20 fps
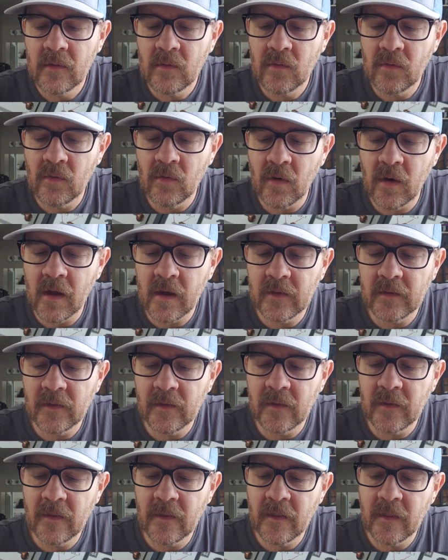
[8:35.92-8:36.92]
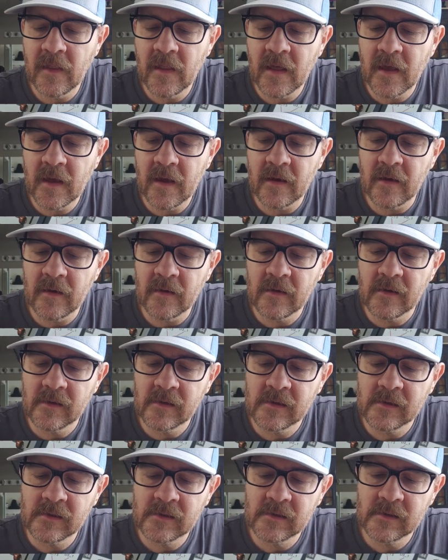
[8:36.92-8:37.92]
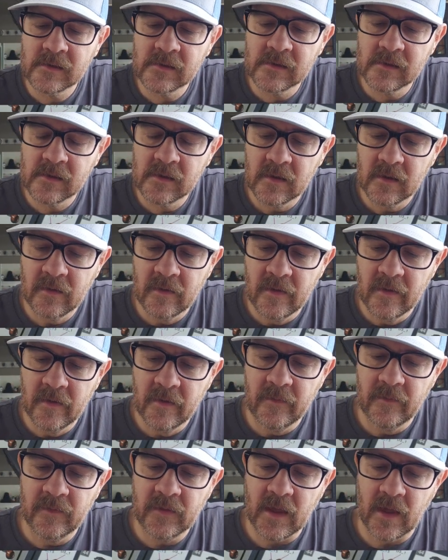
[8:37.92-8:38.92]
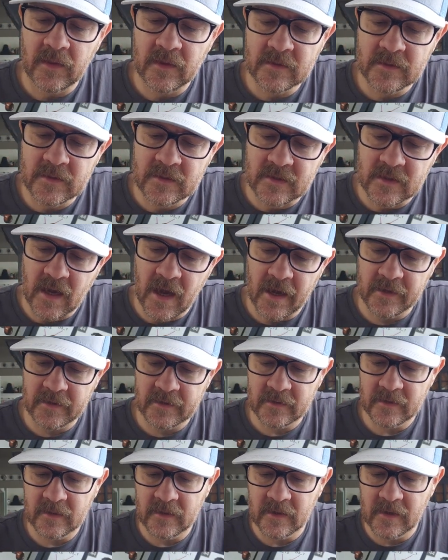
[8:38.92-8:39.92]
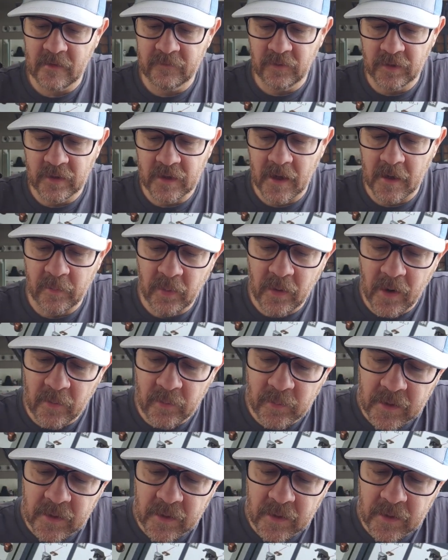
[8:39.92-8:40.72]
right there. Yeah, this is not, I've really got a problem